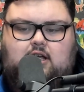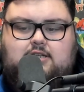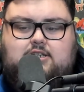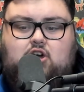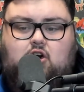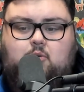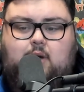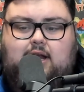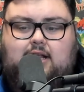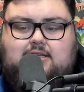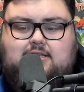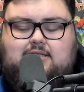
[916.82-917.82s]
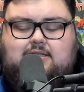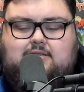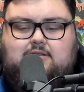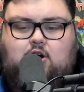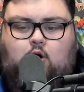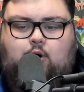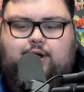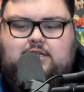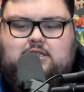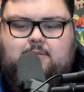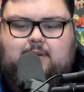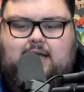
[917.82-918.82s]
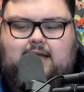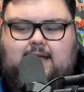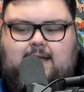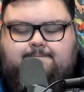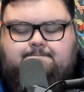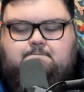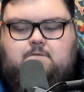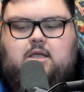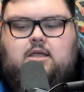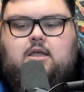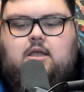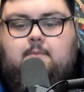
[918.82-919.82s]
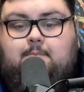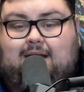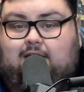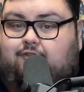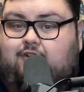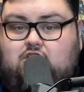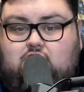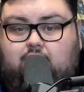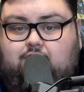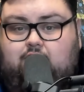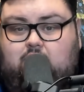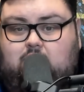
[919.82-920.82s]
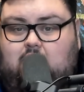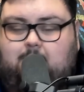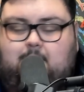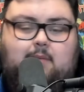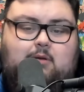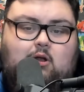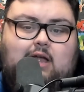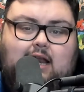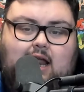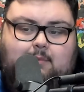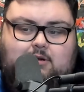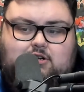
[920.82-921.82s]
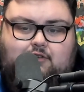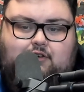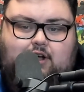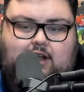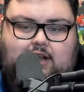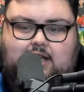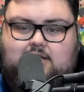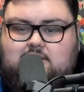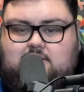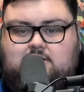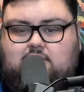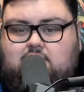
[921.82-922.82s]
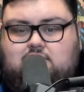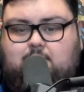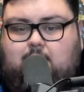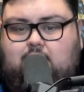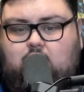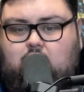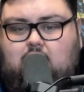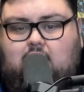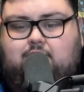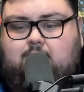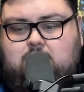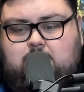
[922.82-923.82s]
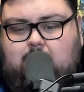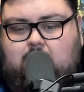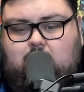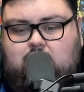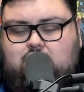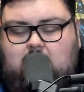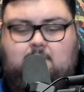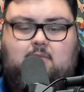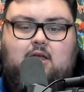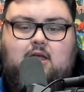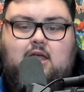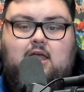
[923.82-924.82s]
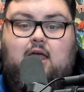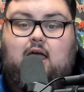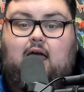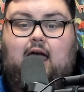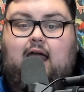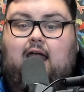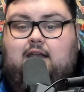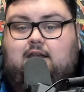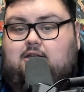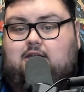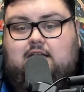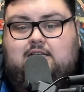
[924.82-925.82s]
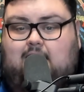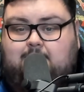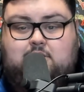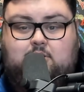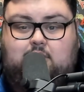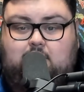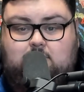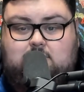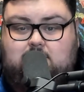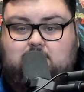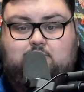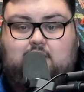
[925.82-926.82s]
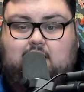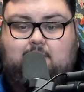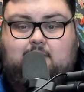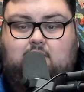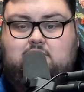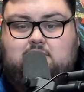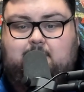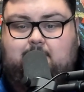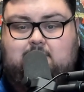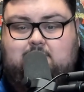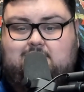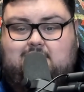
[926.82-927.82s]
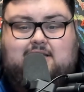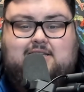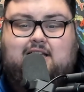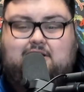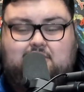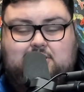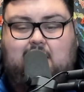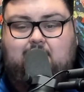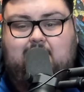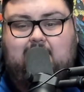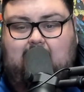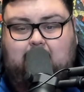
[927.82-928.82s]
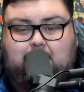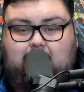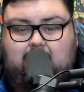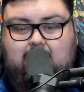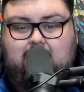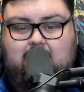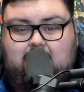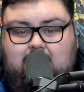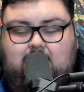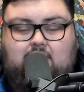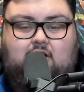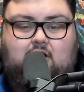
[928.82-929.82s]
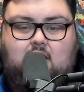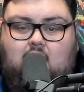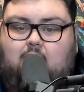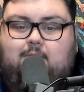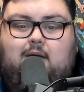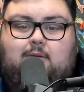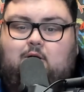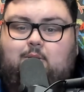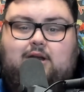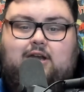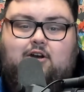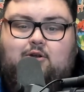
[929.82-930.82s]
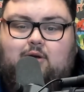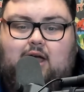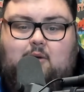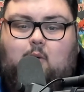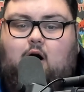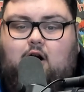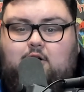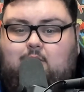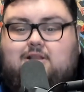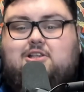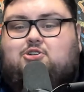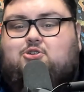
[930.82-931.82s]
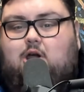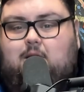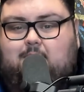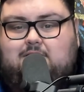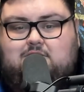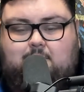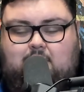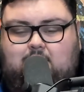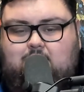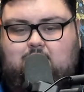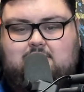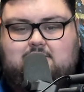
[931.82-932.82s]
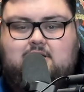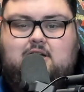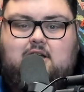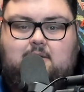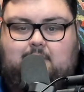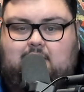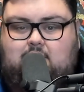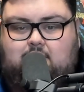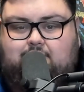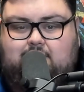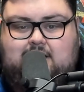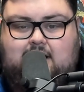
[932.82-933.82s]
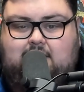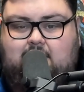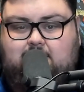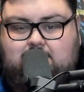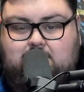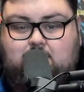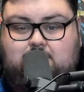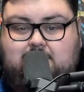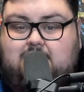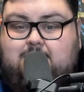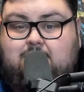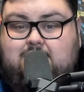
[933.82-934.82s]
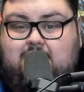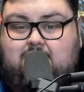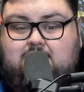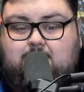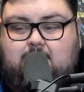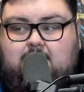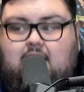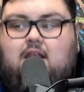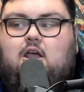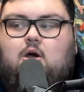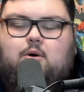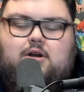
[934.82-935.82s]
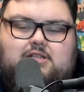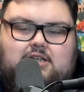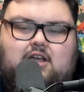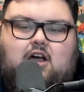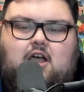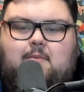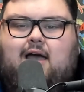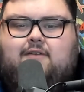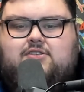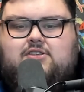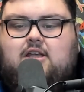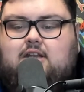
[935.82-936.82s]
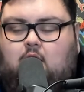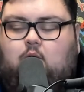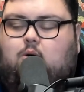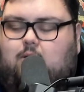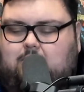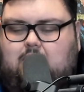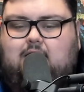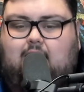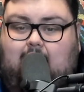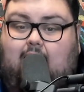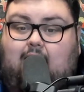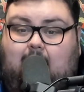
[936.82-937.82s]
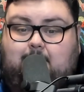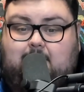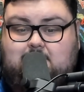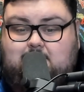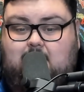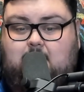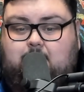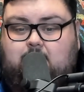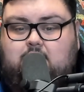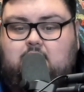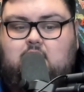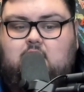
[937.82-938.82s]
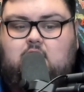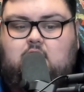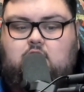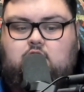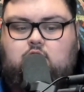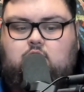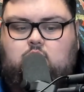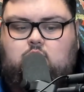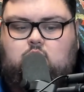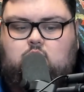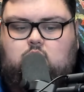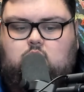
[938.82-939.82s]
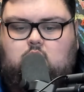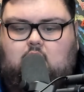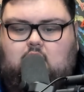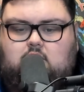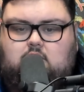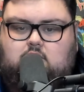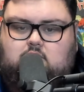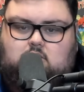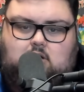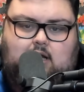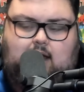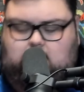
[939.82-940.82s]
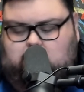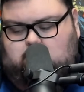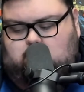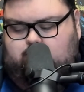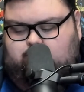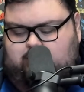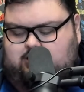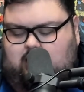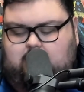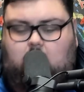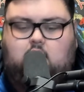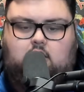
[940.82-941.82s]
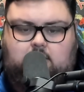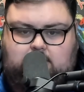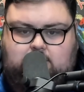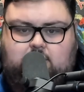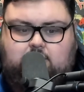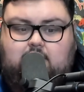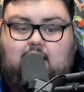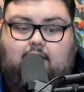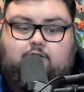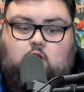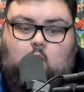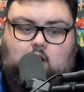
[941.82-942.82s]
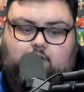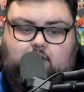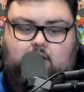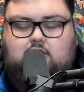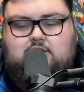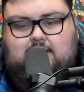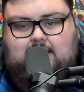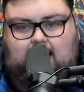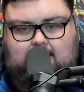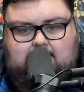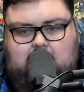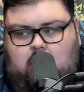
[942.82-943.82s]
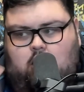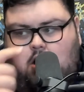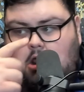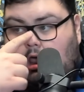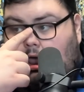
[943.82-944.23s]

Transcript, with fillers: certain way that's going to be beneficial for you. Like maybe you'll get an amateur fight against, you know, some unknown guy from some unknown gym, and he's absolutely useless. You take him down and submit him in 2 seconds. Like, does that really help you? You know, or maybe you go in there, you get a war, you get destroyed by someone who has been doing it for 10 years and you're 6 months in or something like that. Whereas in the IMAFs, now, that can happen as well, but you, a lot of the countries, and Ireland this year did have qualifiers to get there.